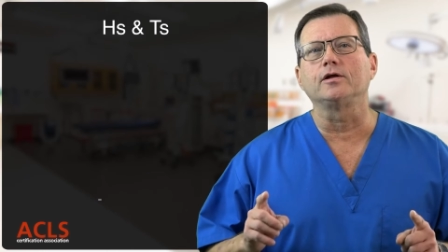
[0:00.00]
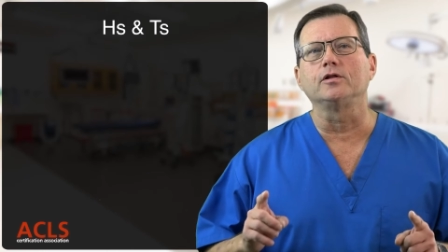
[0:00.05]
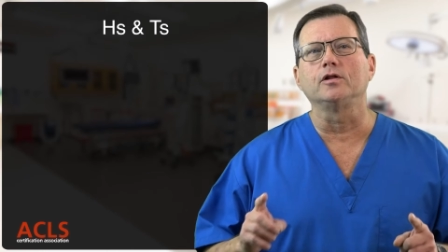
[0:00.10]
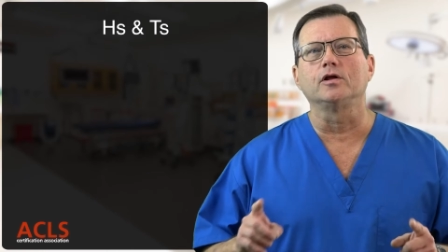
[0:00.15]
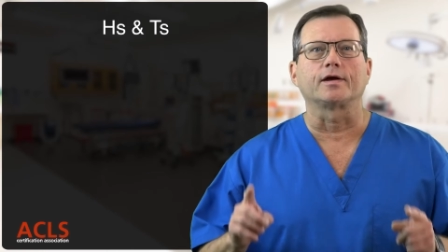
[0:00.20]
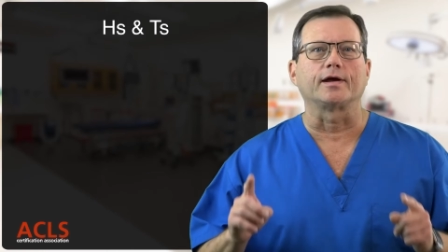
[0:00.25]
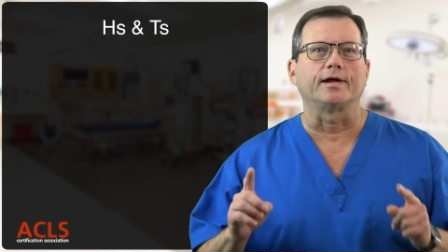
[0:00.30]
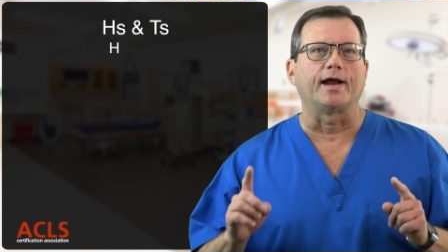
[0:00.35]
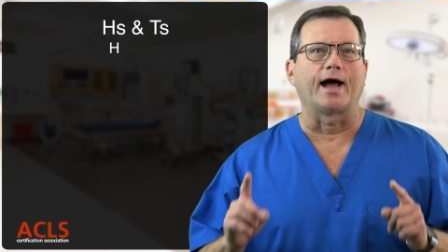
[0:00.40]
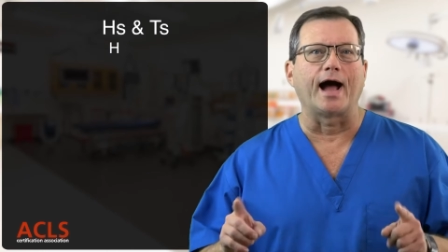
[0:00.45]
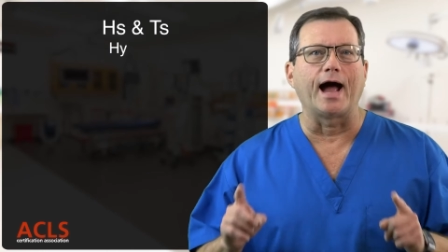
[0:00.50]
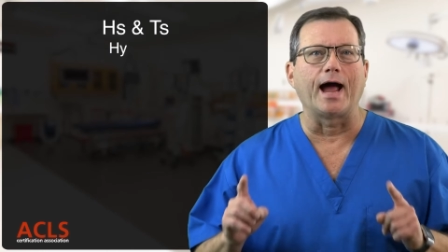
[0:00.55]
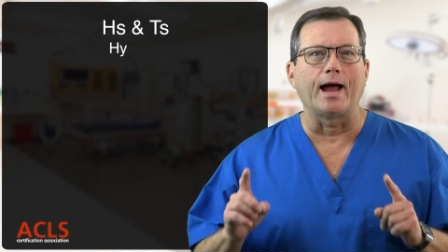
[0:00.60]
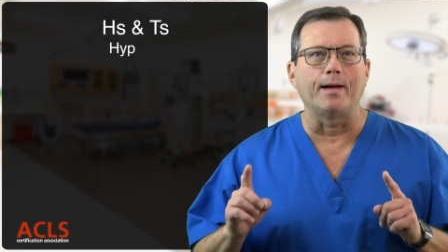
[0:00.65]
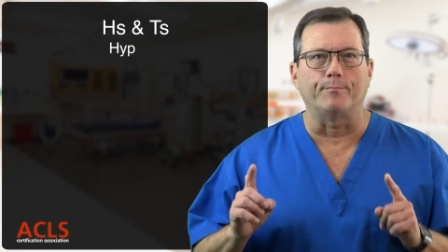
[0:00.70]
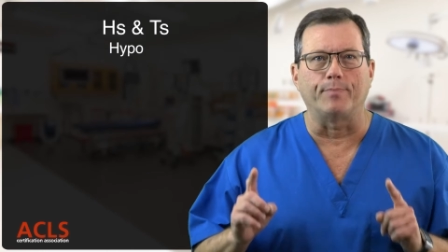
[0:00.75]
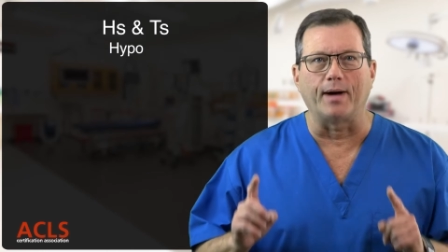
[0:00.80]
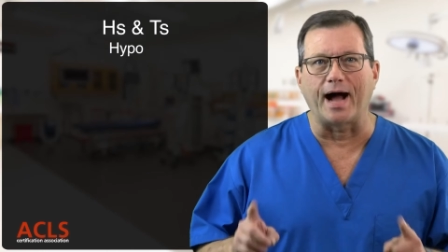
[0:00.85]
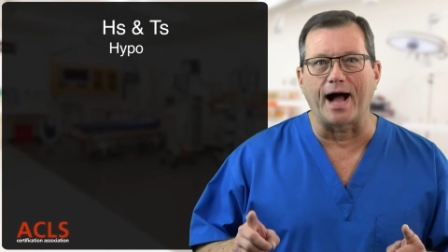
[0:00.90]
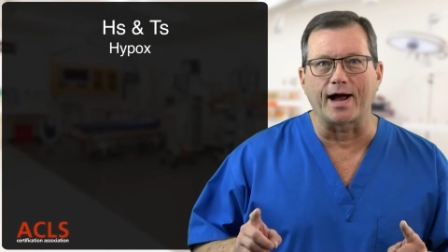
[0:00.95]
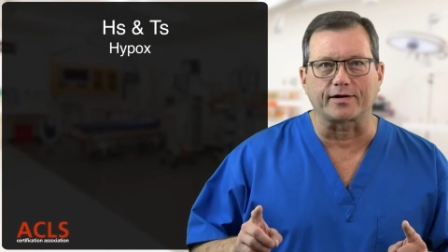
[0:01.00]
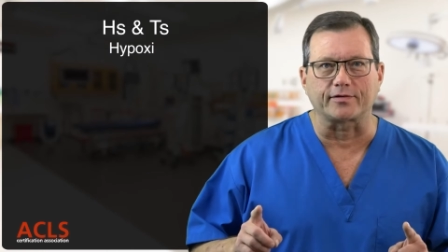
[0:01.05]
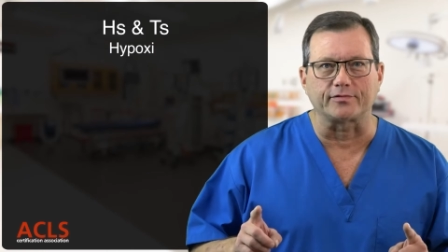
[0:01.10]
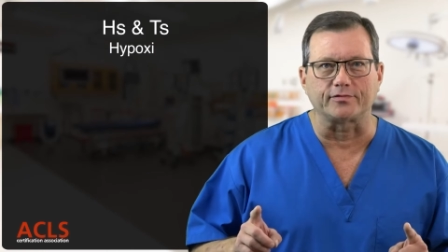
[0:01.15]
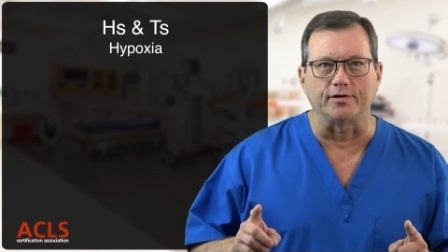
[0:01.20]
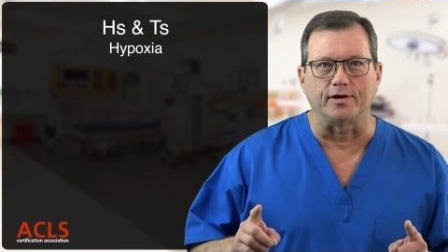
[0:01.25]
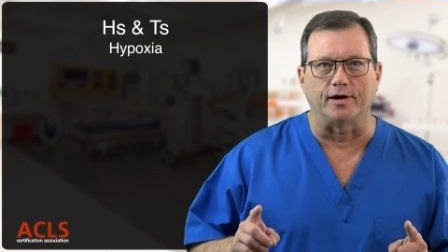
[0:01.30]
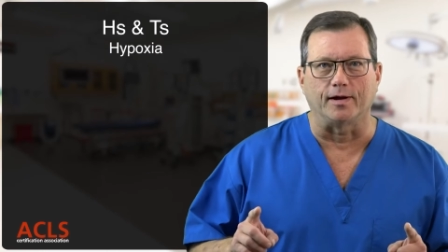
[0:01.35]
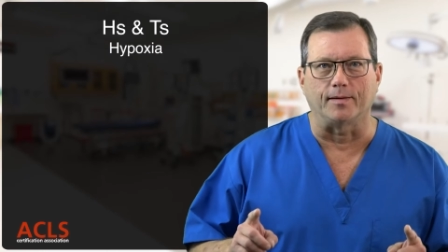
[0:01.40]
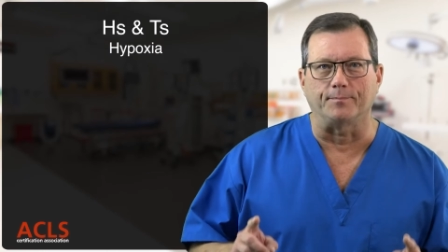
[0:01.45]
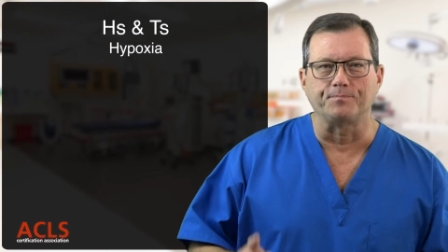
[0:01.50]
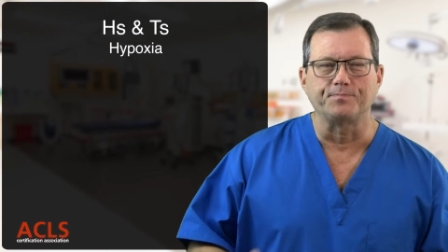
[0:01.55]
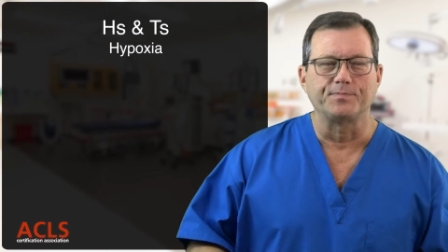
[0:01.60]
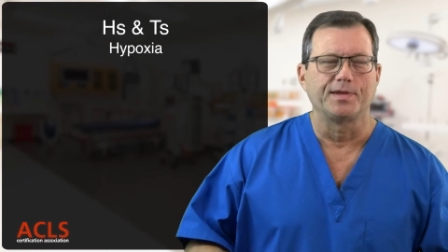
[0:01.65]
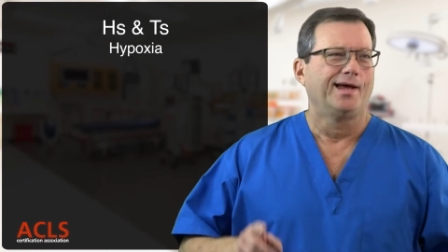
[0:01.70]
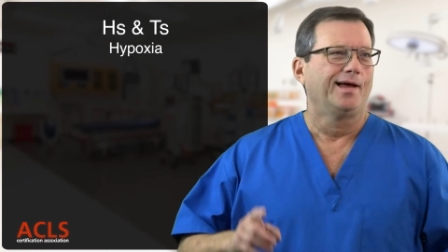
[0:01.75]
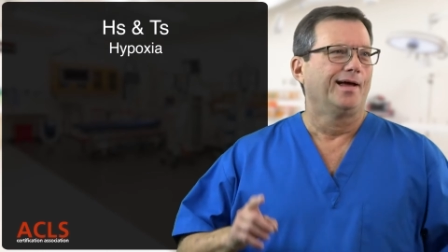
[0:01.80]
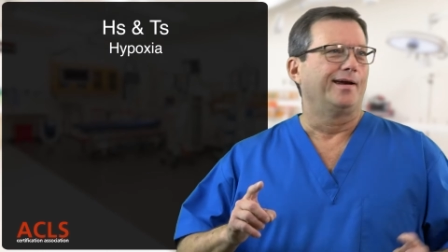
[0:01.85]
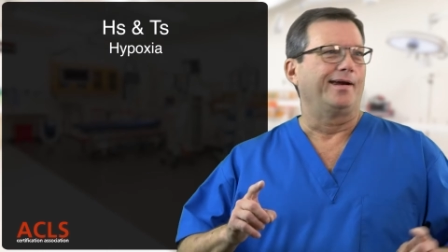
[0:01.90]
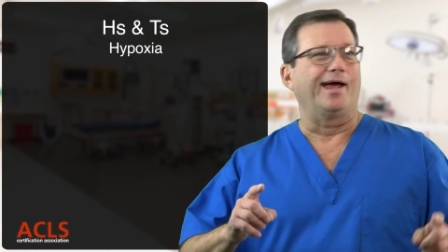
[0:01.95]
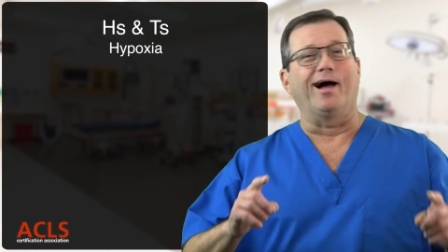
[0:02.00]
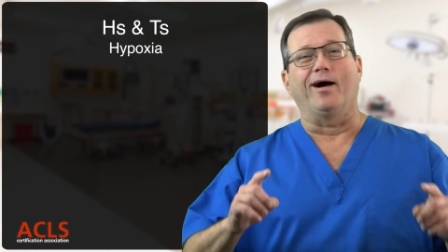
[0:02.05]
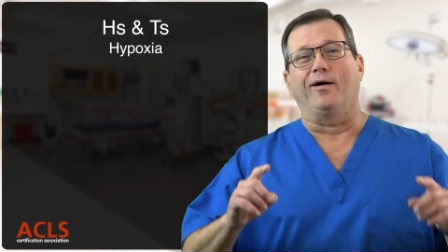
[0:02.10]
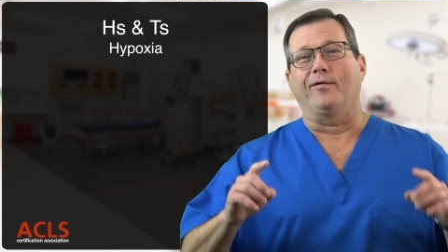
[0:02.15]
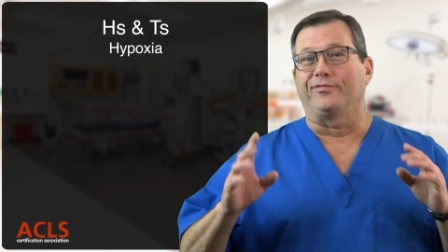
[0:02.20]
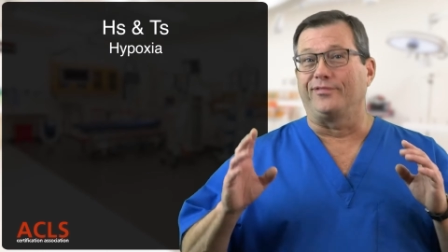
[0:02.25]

a look at hypoxia. Now,